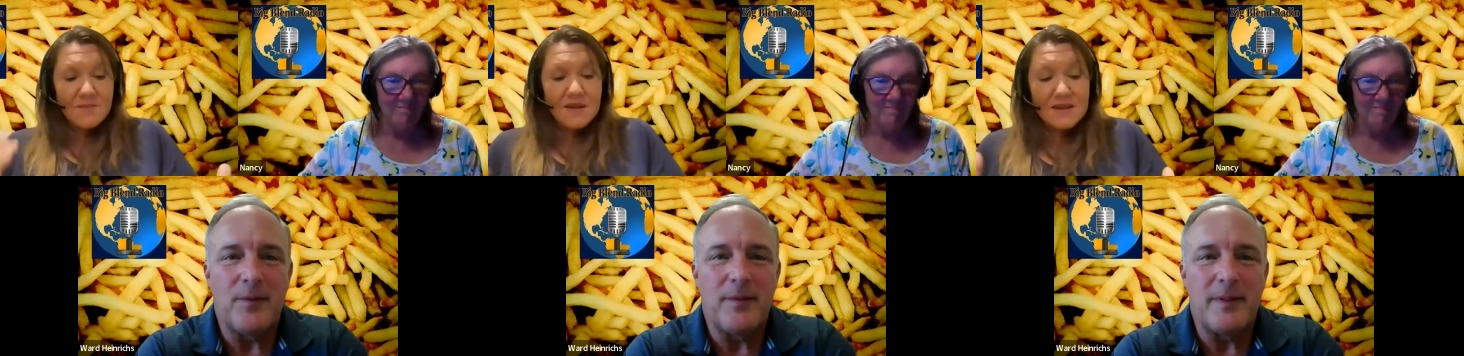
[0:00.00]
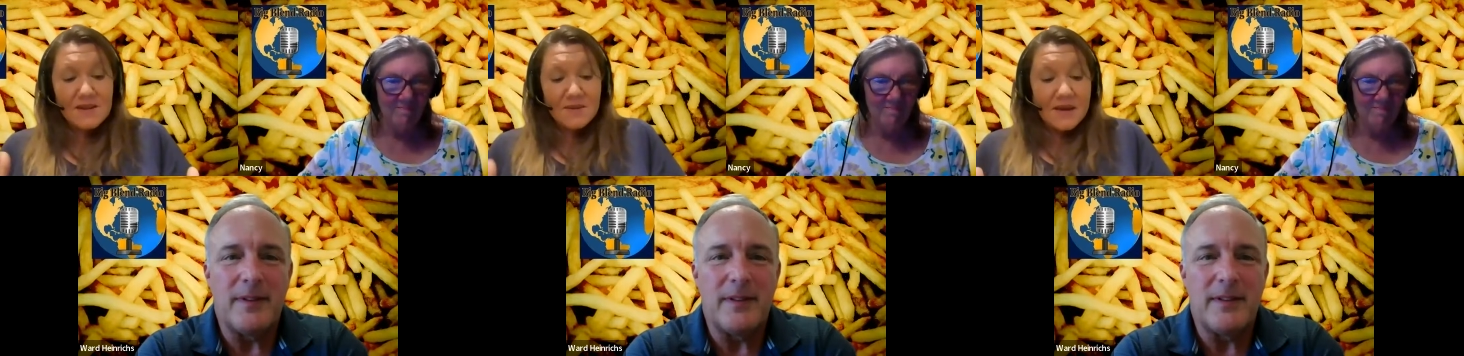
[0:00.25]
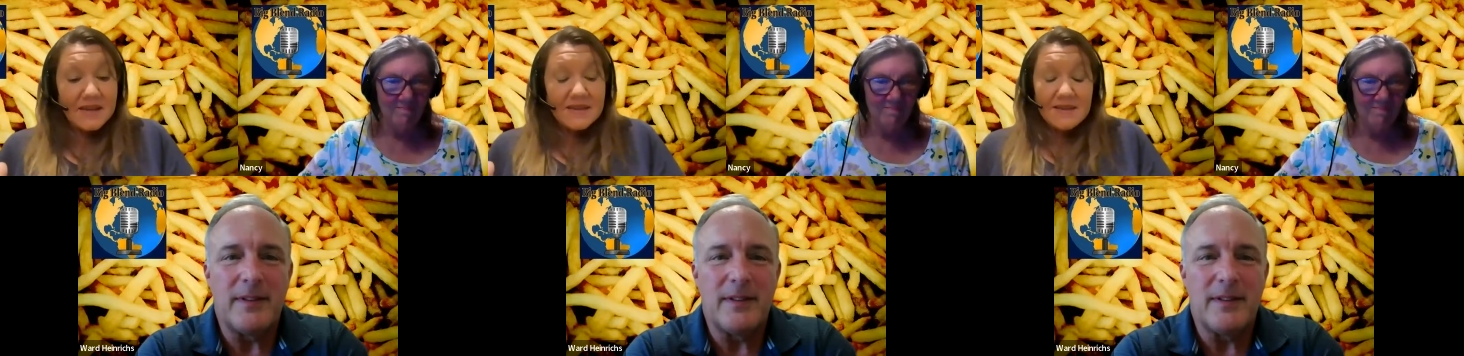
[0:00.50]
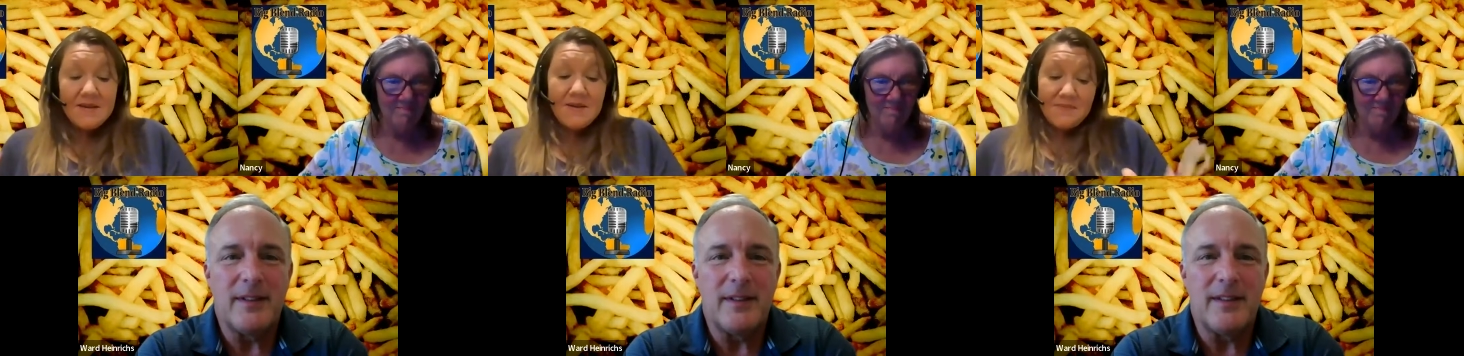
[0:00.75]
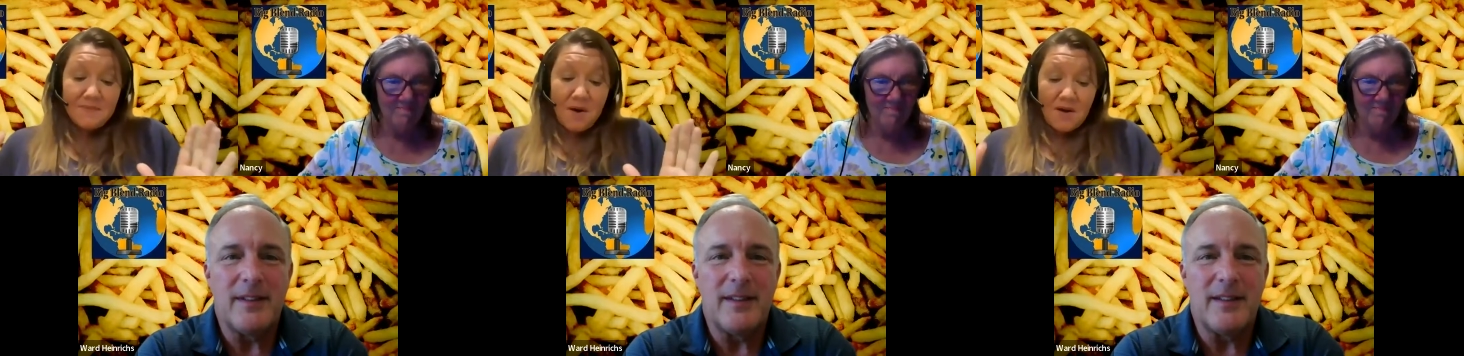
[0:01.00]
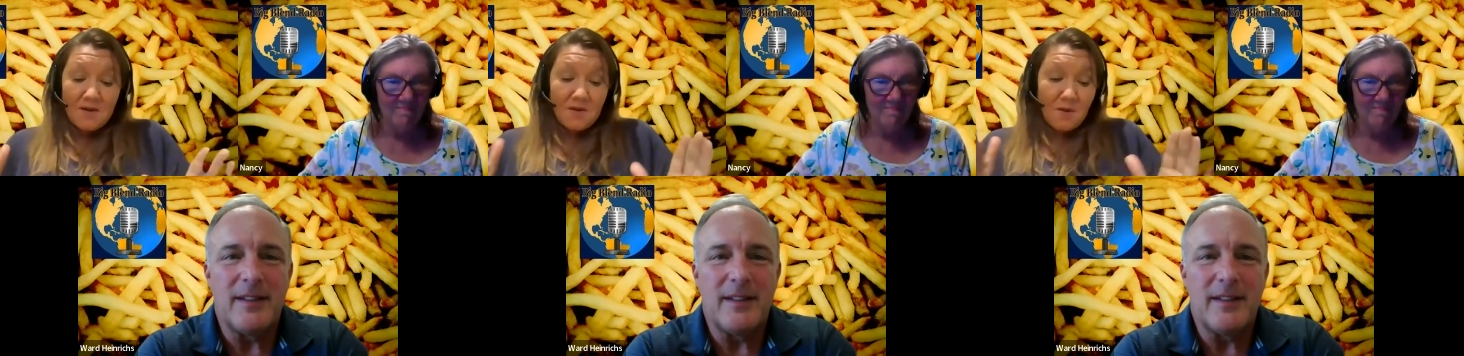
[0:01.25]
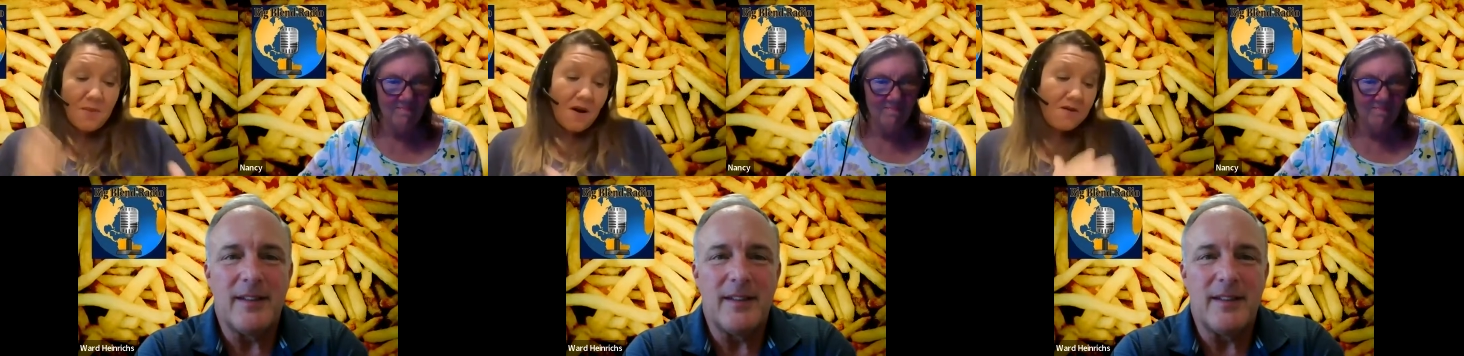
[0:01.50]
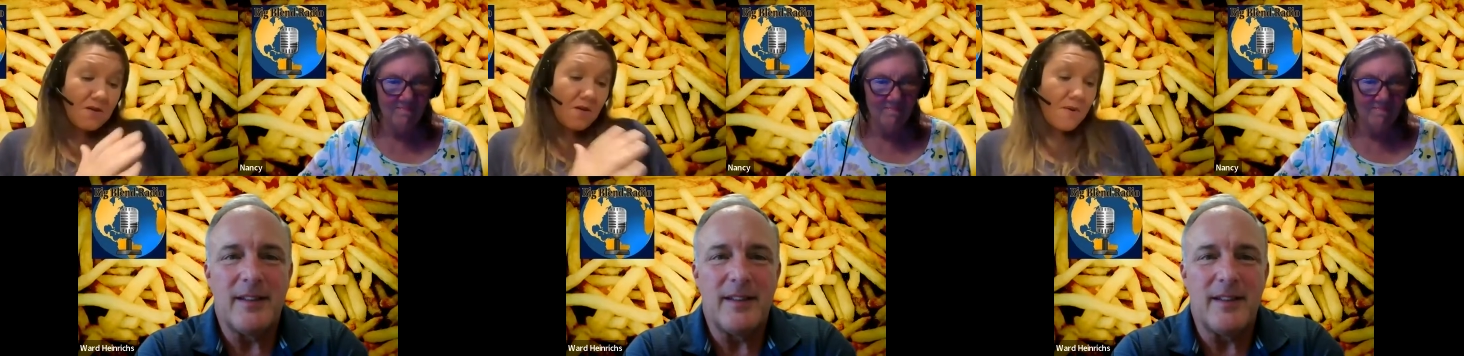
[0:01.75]
Speaker 1: But anyway, pothole,
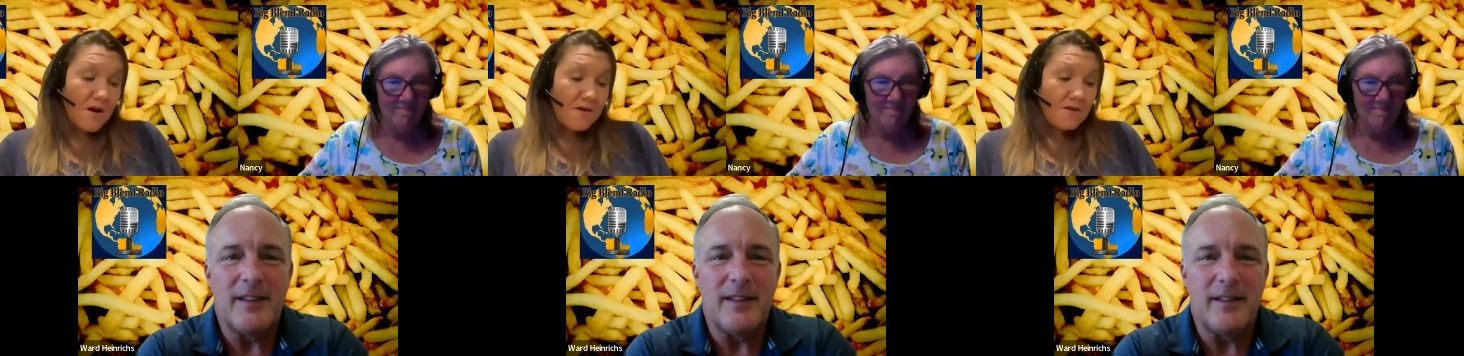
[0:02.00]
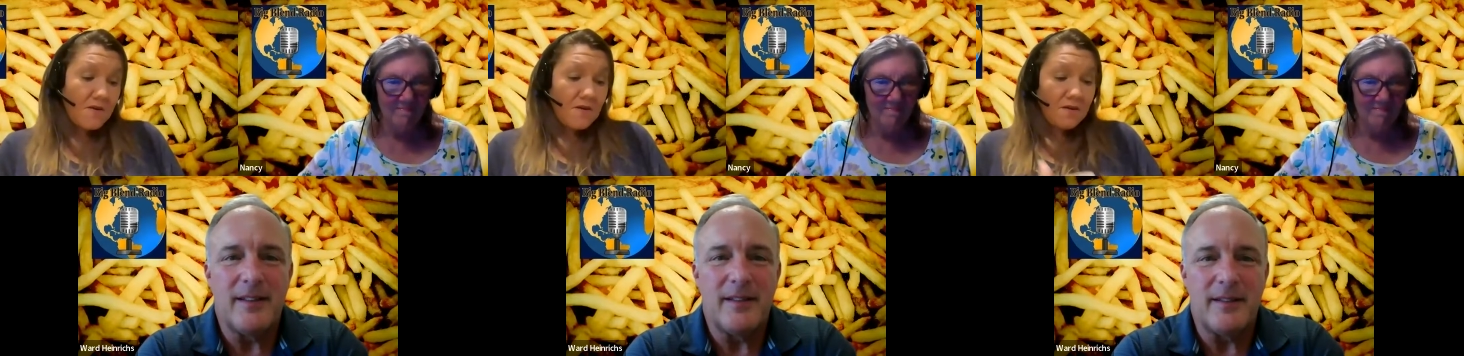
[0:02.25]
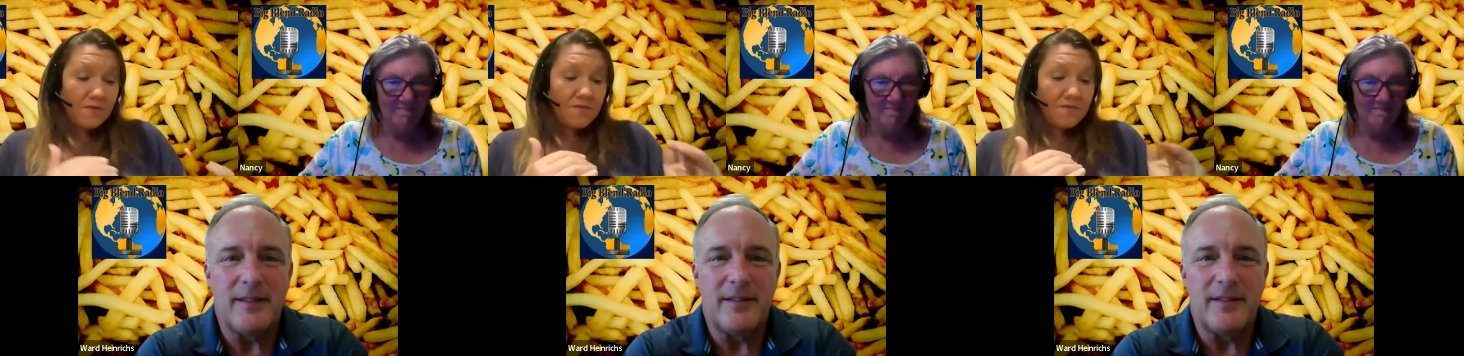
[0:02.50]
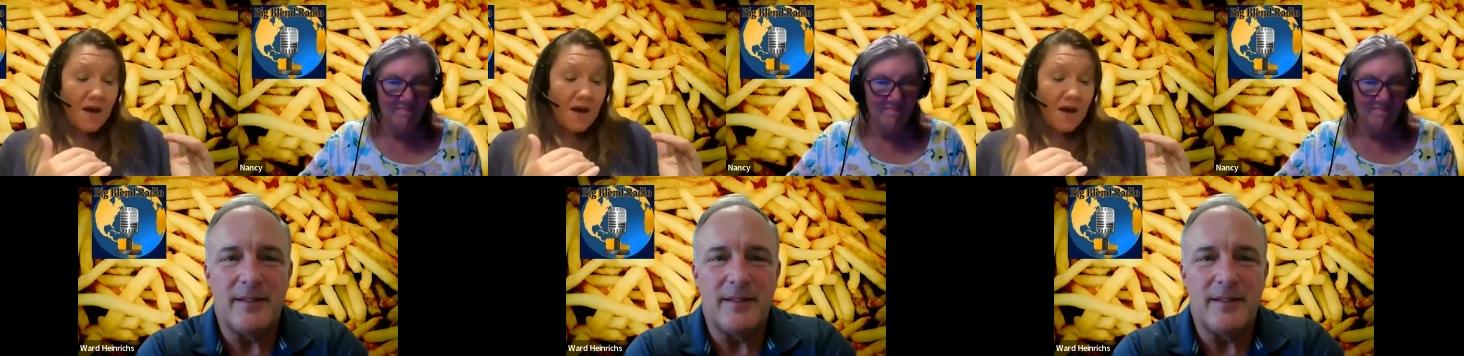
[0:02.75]
pothole, pothole.